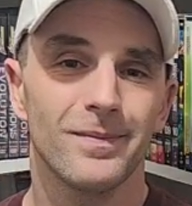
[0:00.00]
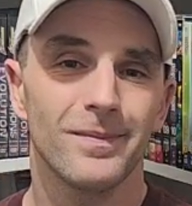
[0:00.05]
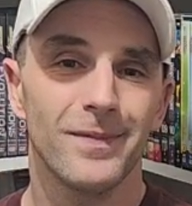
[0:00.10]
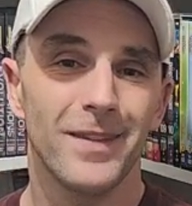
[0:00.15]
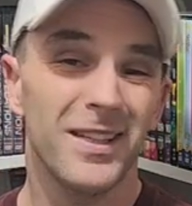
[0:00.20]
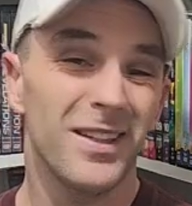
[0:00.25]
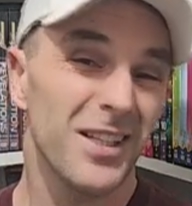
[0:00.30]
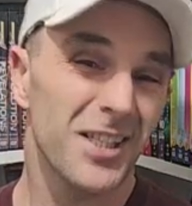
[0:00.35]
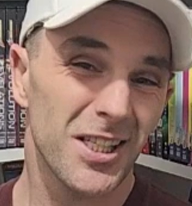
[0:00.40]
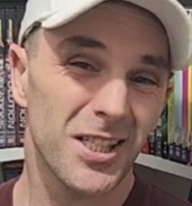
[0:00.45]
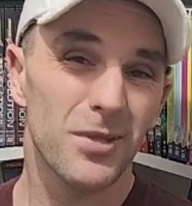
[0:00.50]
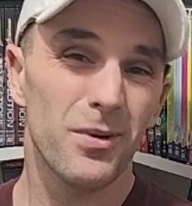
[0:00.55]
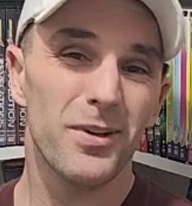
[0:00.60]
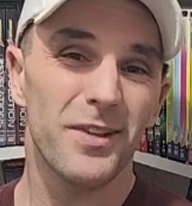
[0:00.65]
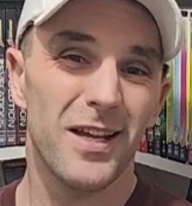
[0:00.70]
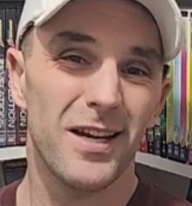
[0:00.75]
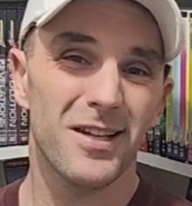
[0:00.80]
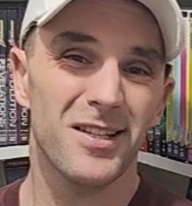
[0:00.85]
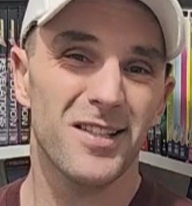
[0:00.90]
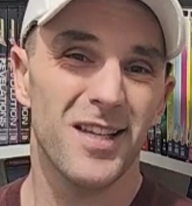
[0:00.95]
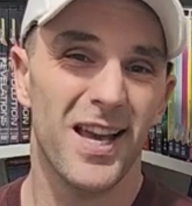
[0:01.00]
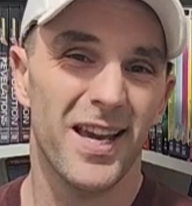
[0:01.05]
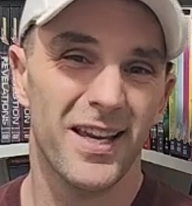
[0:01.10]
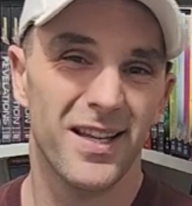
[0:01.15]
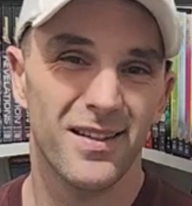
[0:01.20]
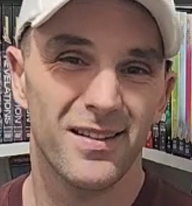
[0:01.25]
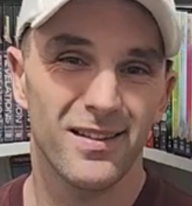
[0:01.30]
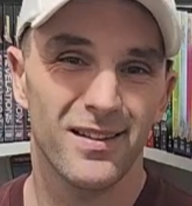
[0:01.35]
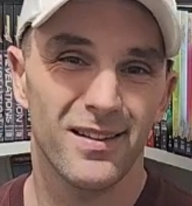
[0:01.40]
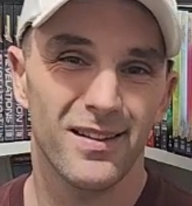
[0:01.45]
And listen to what they're
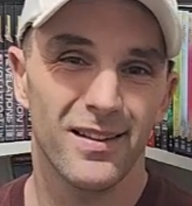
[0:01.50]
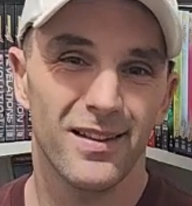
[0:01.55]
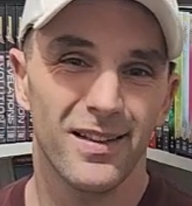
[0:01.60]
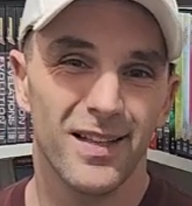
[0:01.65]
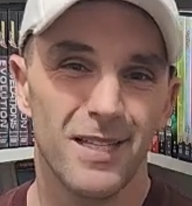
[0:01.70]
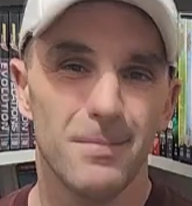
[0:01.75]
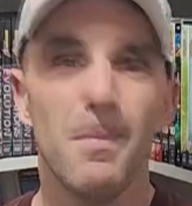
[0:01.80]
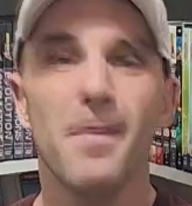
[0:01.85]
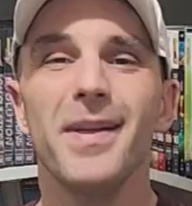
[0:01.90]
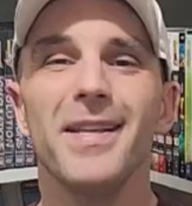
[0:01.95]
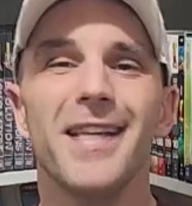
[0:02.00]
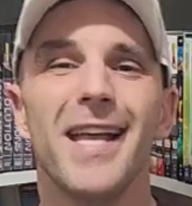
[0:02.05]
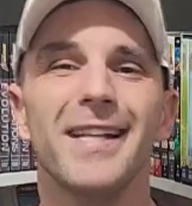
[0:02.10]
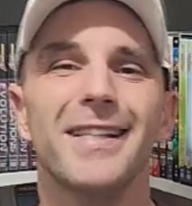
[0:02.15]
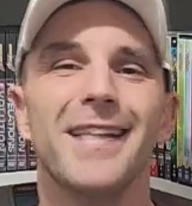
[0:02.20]
saying. And maybe take